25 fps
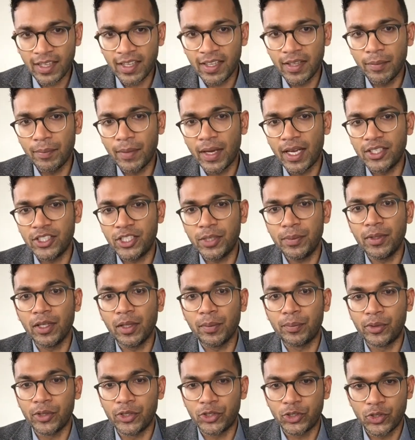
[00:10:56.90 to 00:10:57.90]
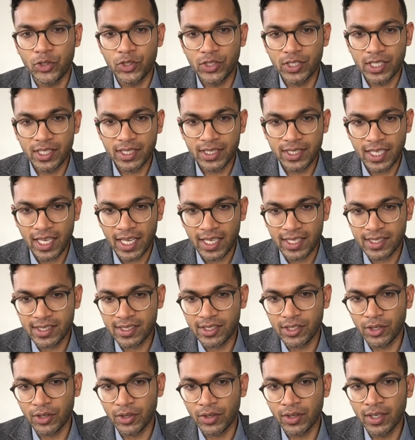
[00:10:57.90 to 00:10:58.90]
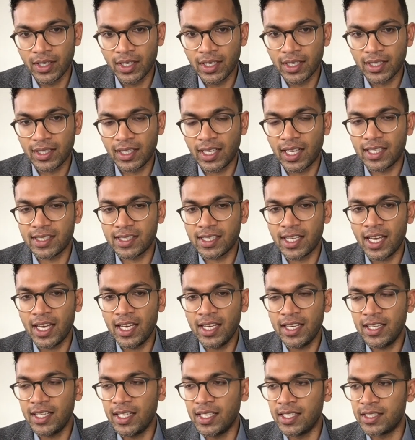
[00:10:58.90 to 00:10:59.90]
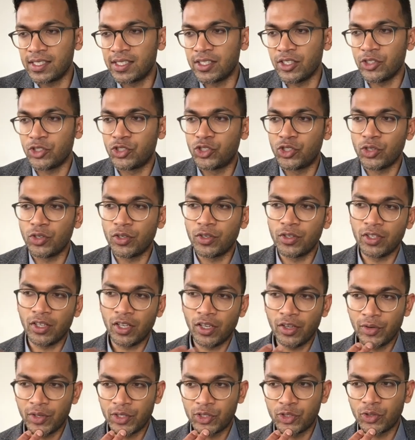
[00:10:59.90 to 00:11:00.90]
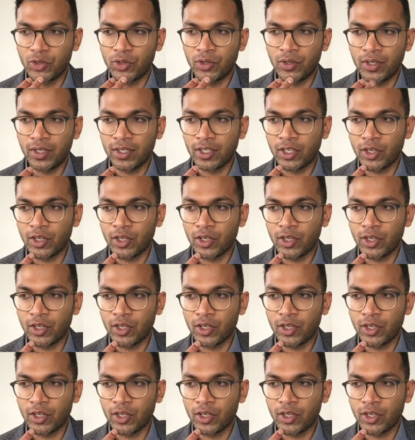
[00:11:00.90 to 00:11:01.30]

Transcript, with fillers: And then the mandibular protrusion test. So class A is your jaw, lower jaw